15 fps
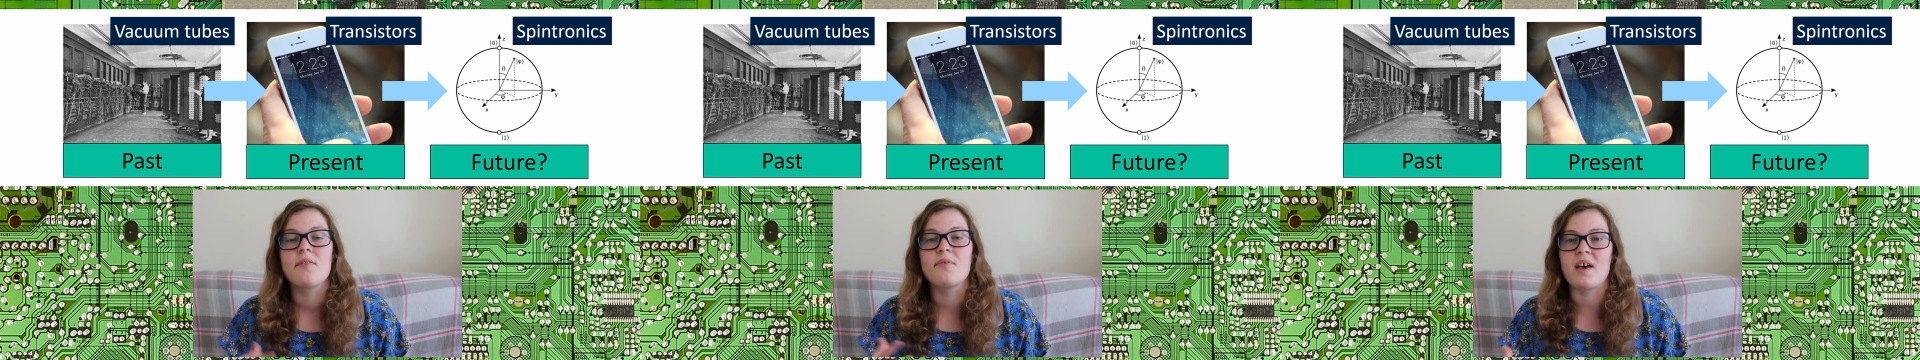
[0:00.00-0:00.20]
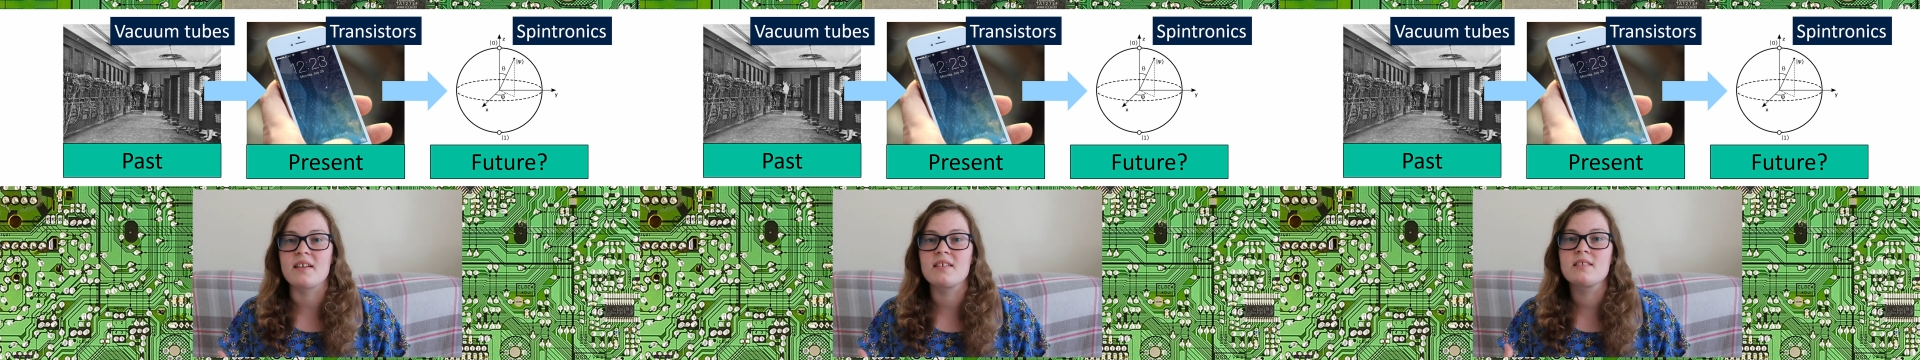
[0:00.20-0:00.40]

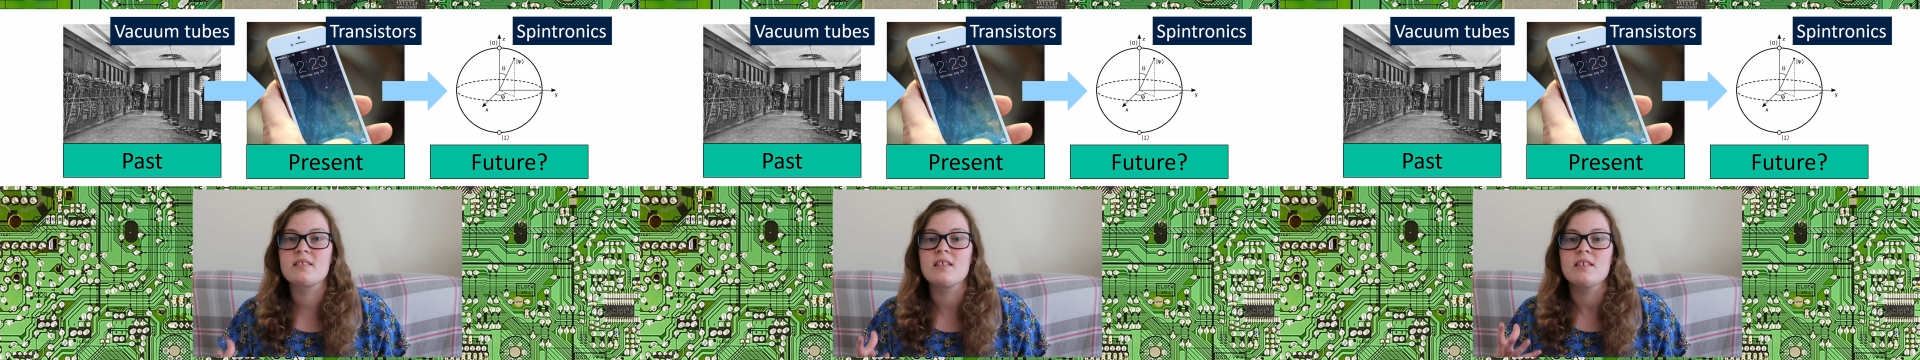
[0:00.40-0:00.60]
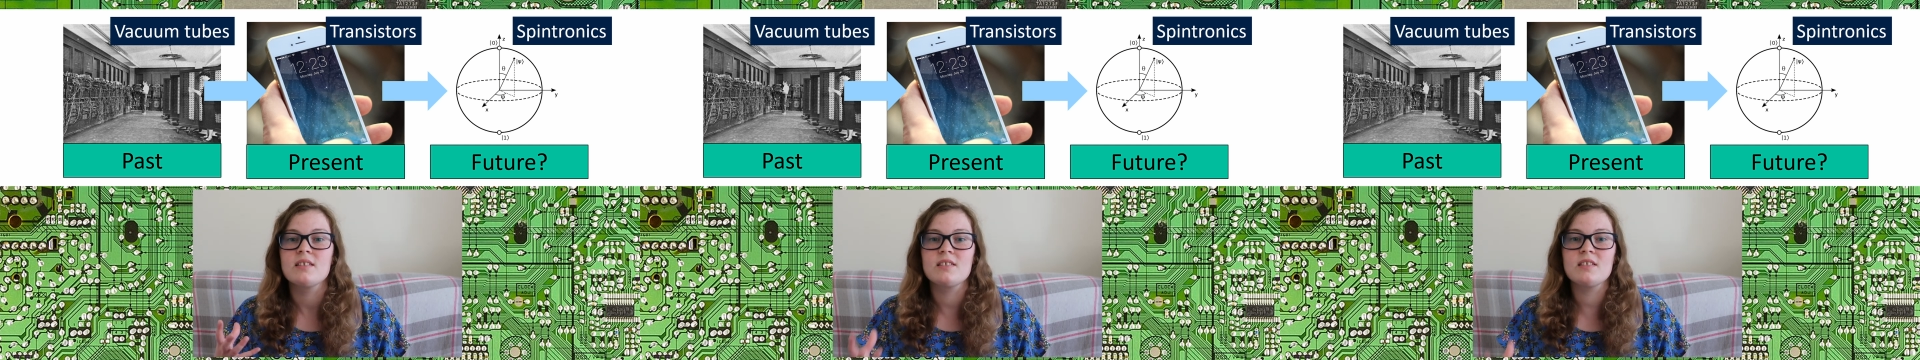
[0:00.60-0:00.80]

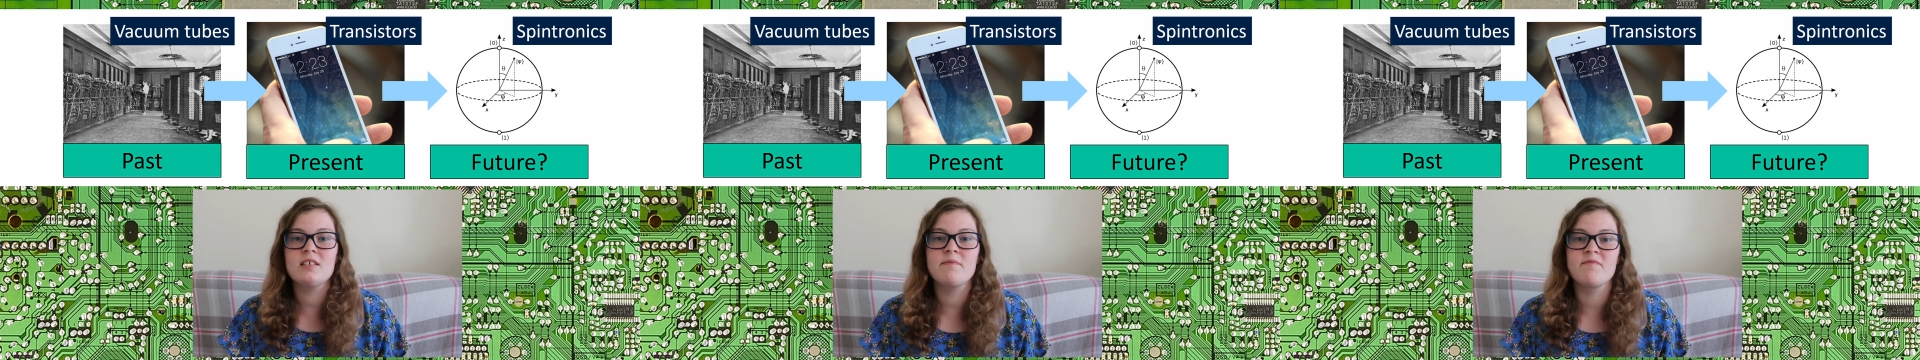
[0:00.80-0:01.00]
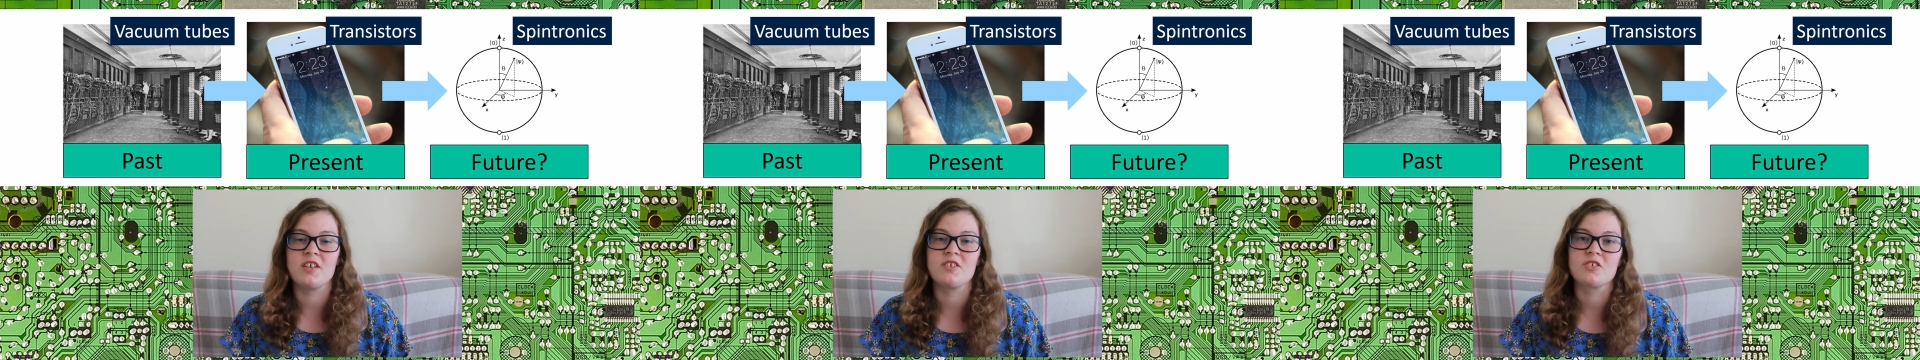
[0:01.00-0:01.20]
thanks to the
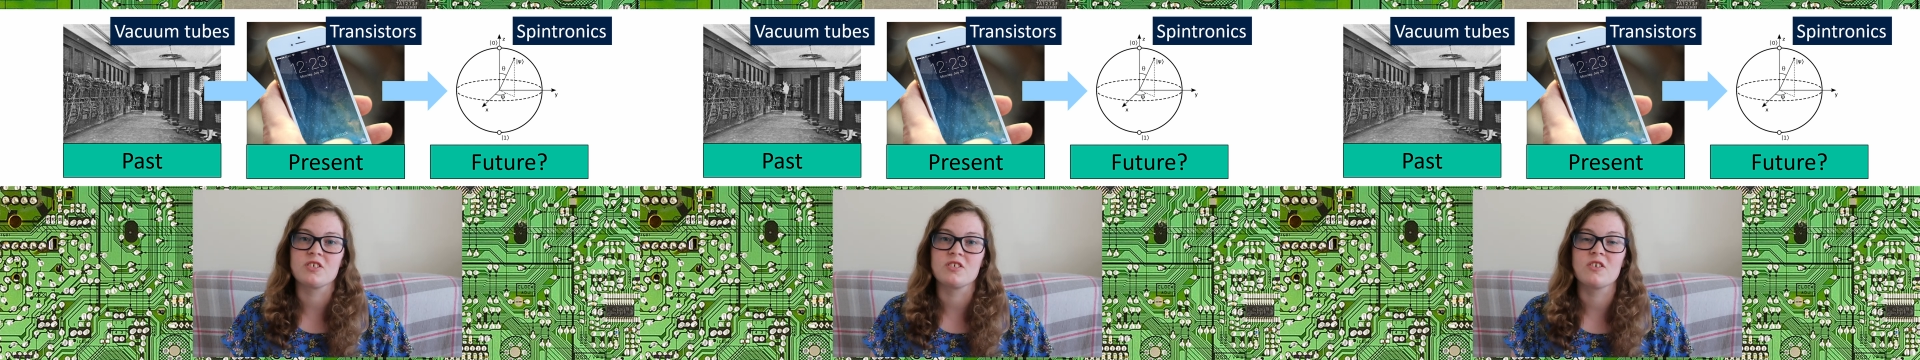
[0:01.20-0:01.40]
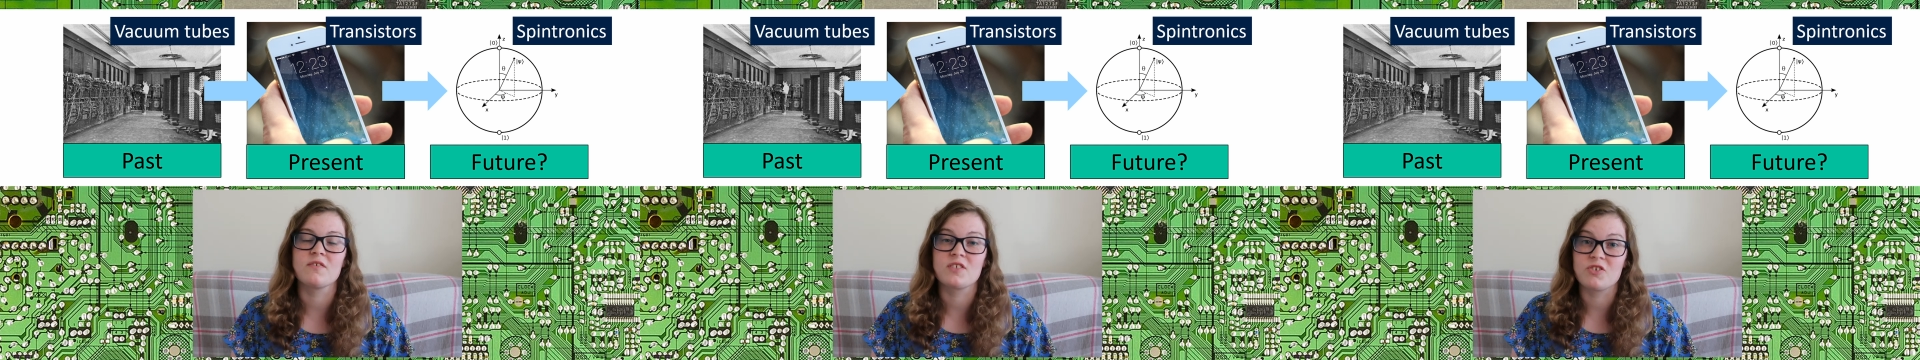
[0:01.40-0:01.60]
invention
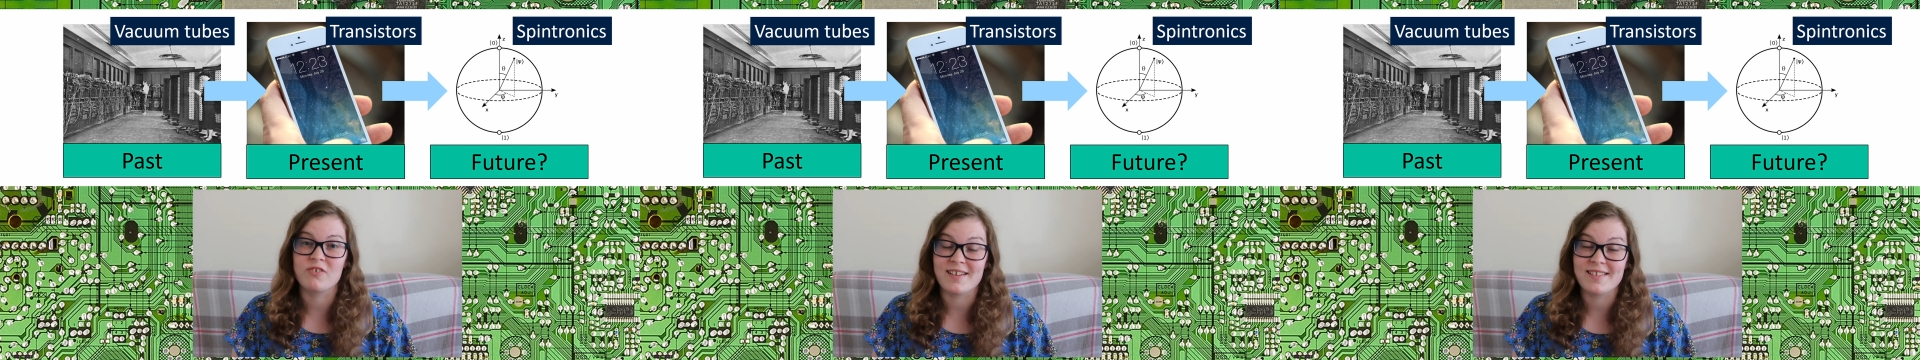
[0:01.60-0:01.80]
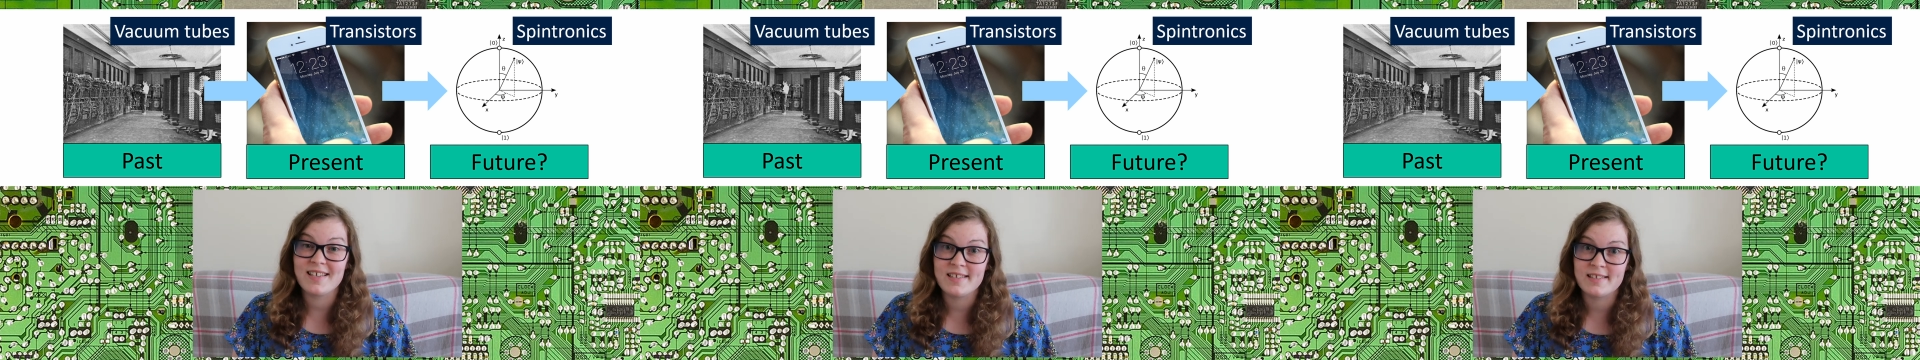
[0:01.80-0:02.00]
of the
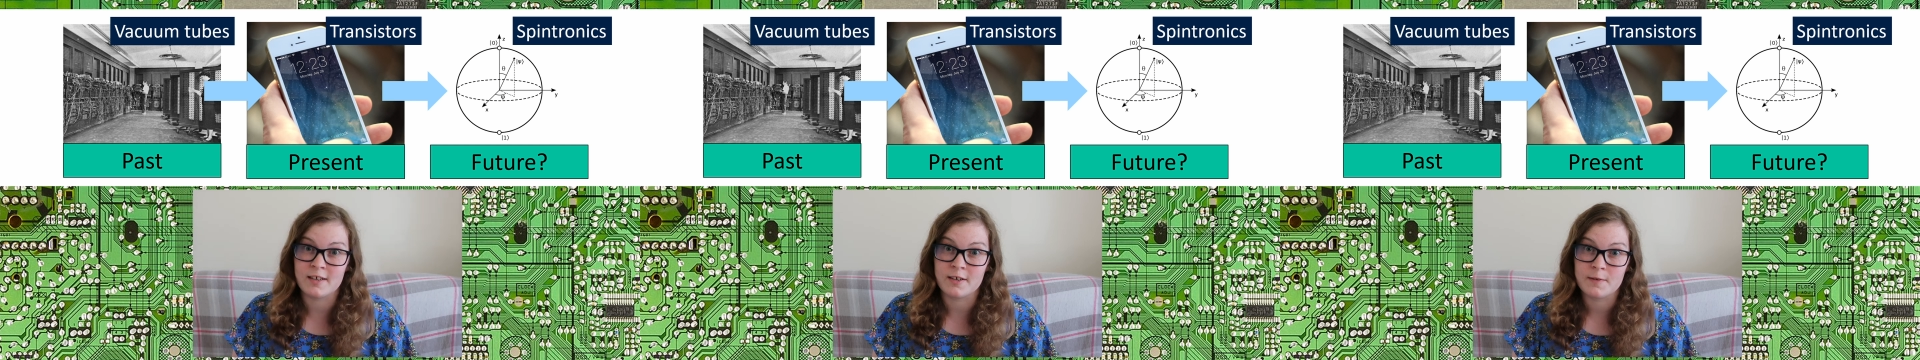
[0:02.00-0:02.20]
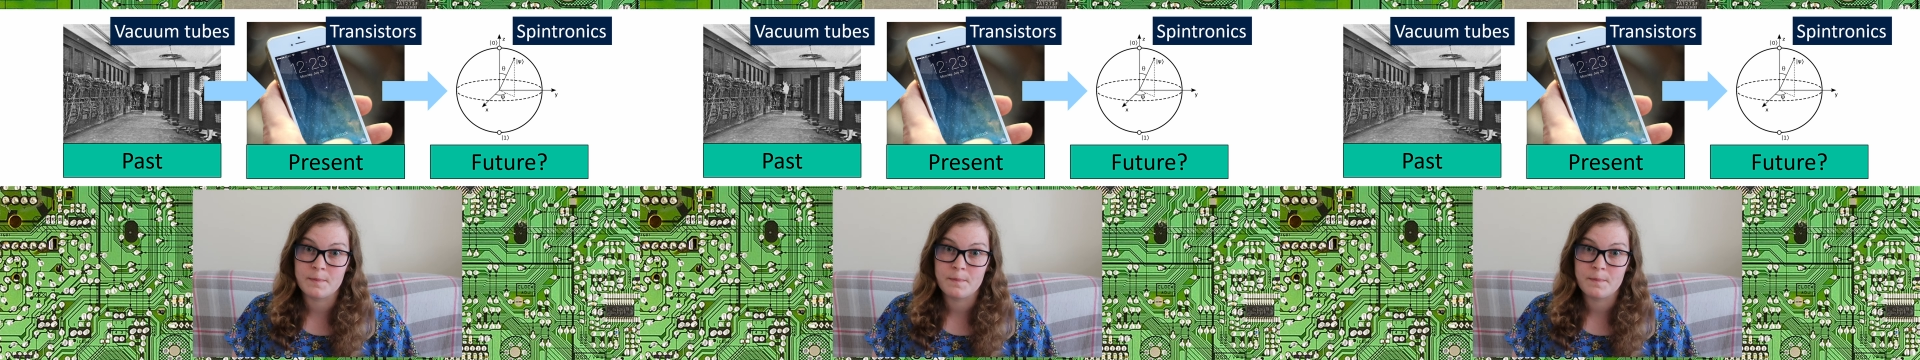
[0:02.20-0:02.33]
transistor.